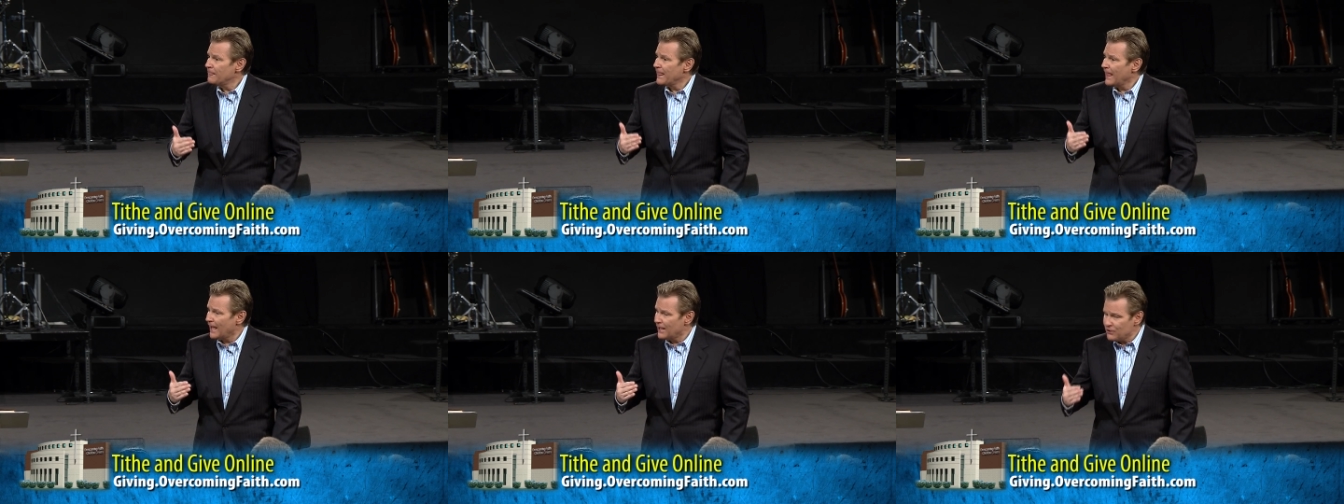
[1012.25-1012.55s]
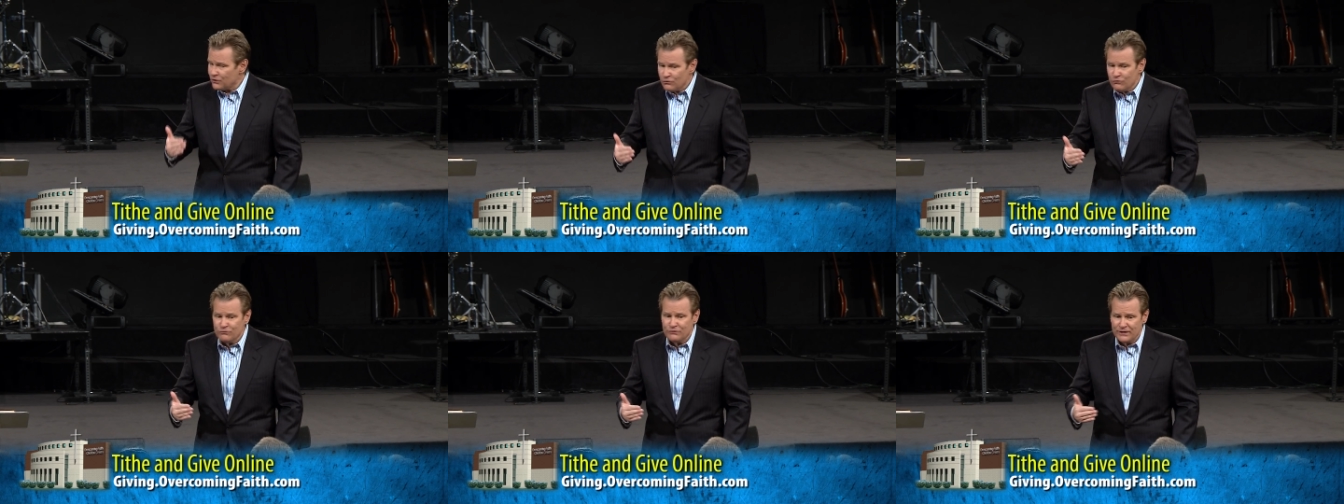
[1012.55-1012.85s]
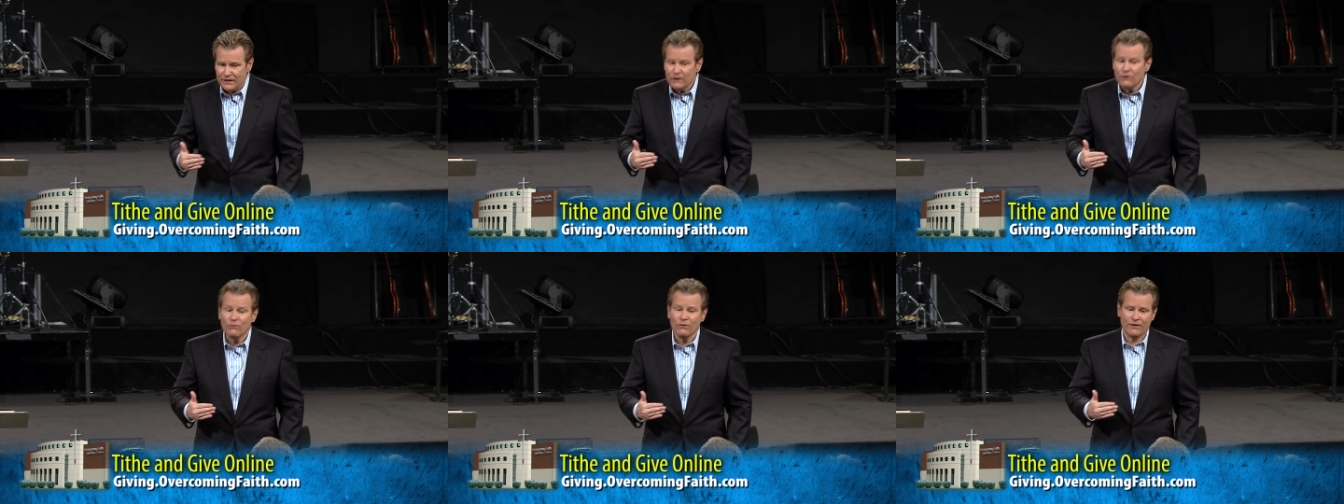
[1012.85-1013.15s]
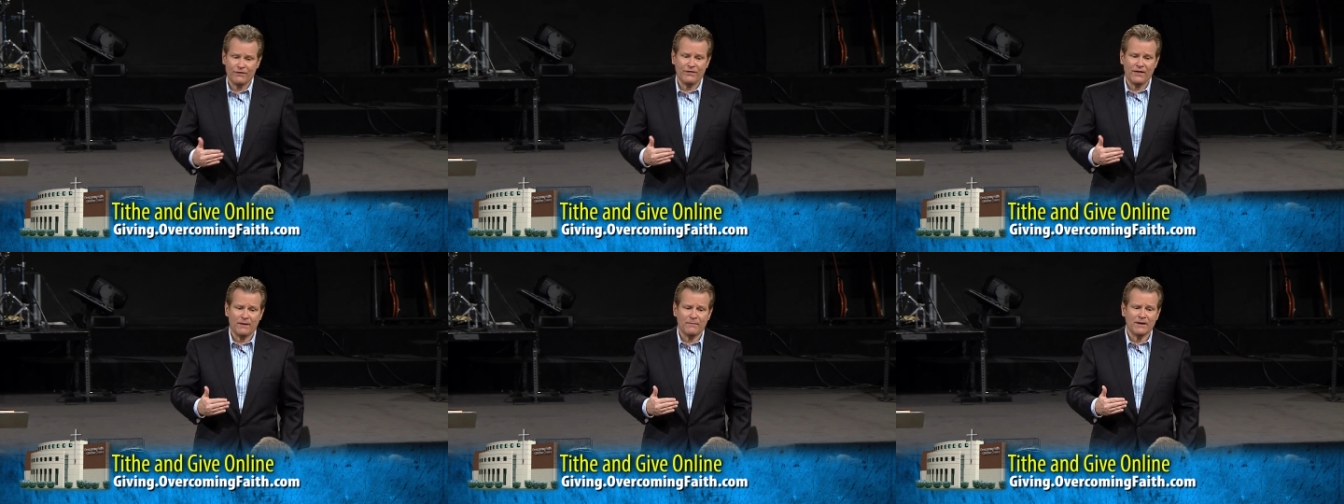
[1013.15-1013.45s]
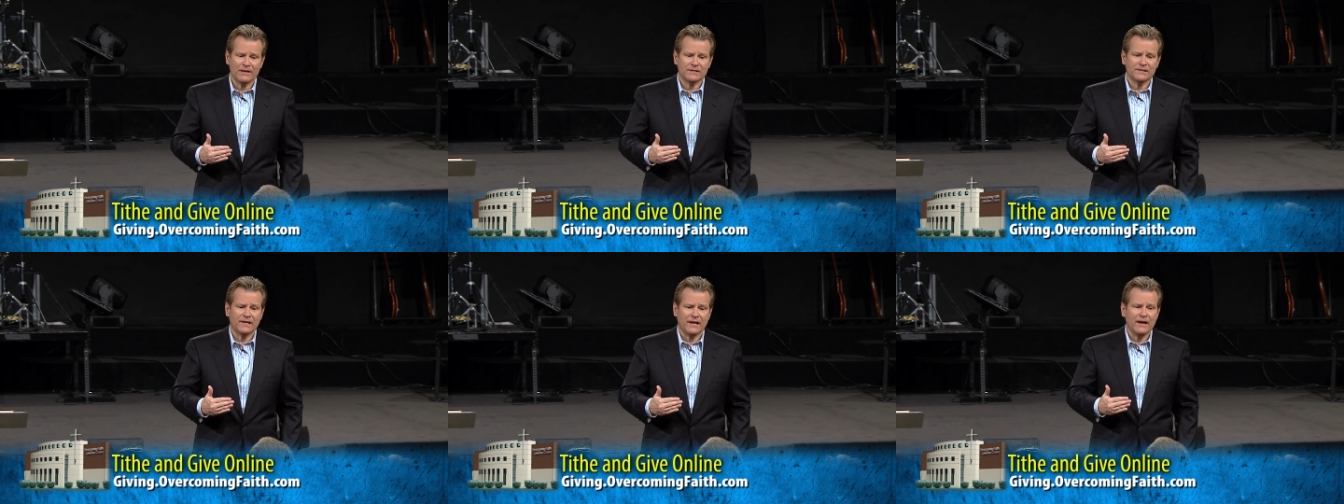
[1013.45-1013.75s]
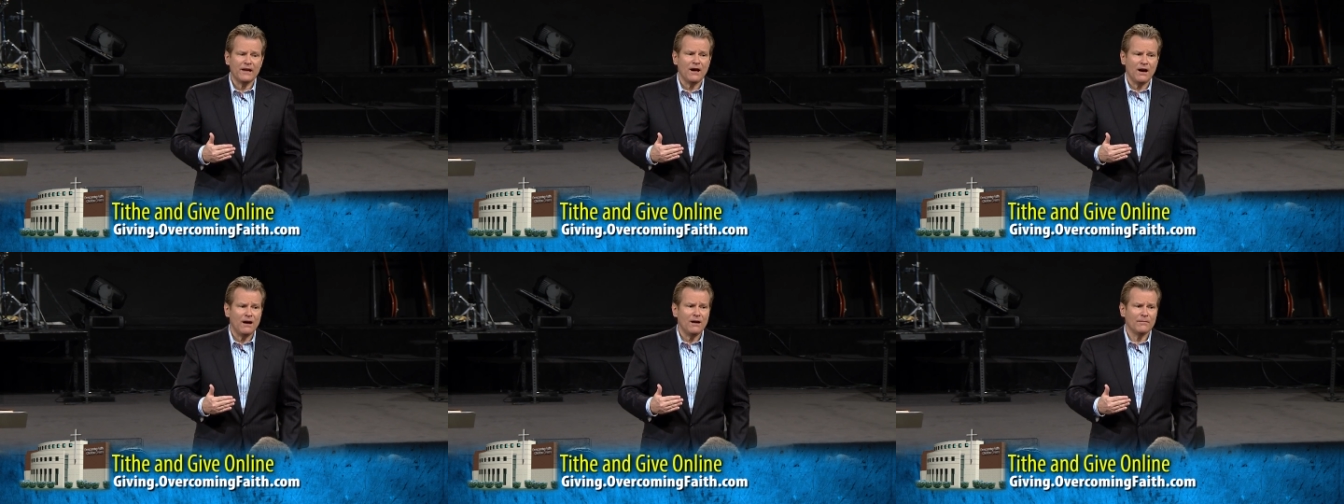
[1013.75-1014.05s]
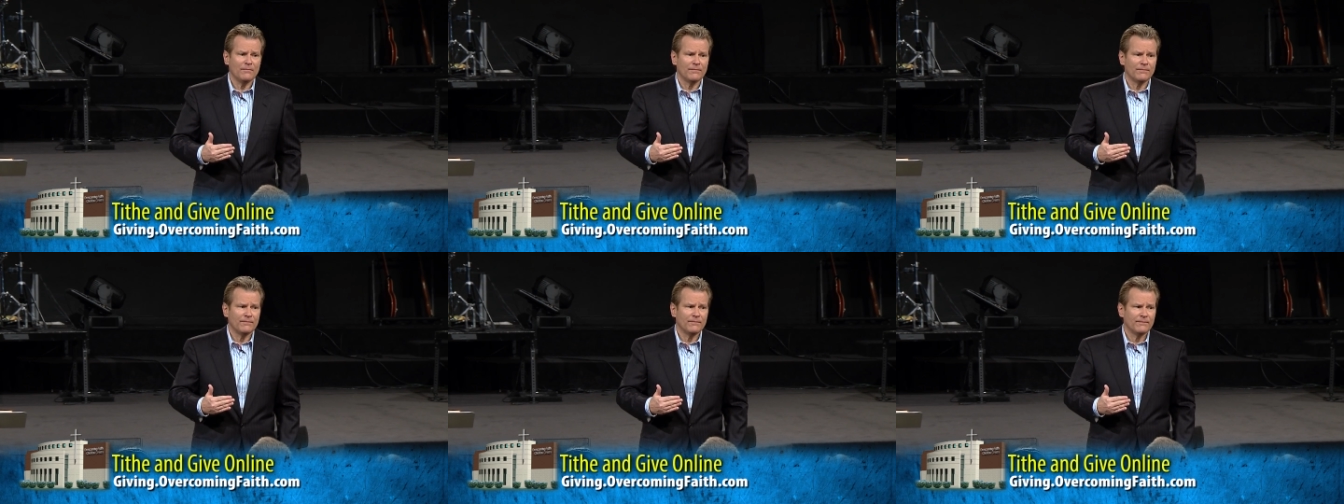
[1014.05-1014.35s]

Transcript: and you deal with them as they come.